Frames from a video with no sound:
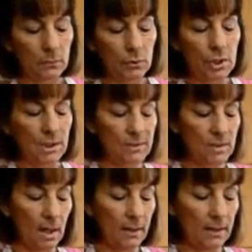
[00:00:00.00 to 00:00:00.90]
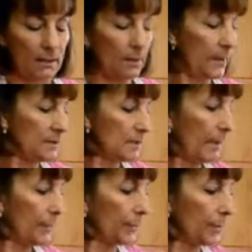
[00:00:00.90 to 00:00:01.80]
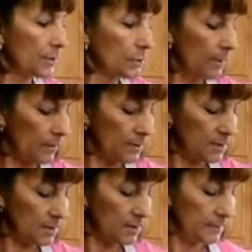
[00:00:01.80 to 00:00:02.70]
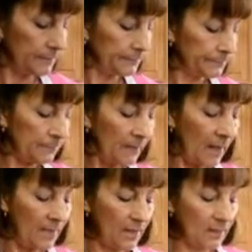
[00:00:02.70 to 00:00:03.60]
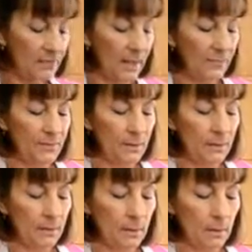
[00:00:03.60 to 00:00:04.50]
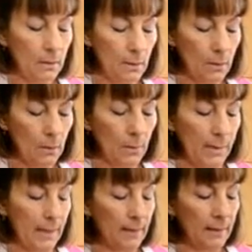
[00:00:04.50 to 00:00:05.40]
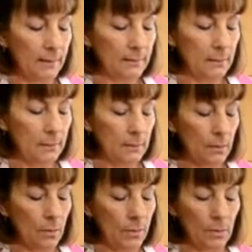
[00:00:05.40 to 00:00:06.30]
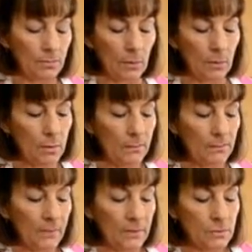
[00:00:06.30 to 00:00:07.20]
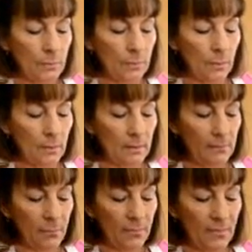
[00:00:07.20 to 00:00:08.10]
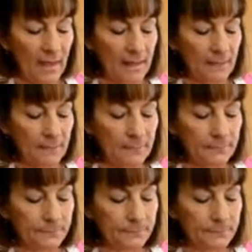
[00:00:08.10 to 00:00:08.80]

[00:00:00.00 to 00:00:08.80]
chicken stock in there, and that's about 32 ounces. And then I've got the organic coconut milk, so I'm going to go ahead and put that in. And